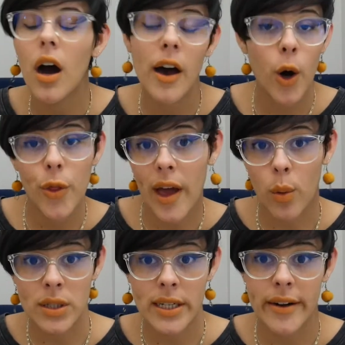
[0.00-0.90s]
Oh, that
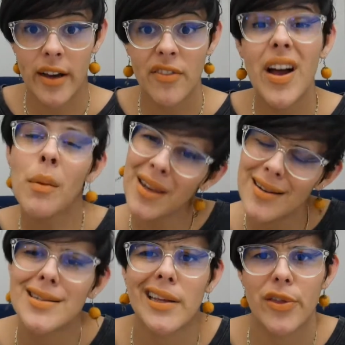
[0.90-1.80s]
wasn't enough? I'm
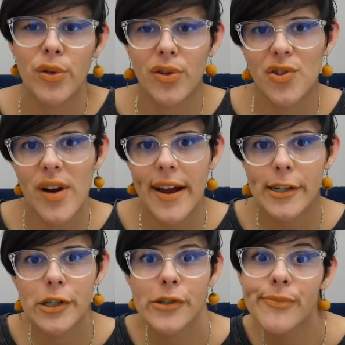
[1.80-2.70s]
gonna dig through the
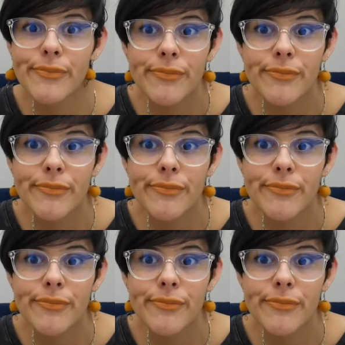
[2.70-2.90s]
trash.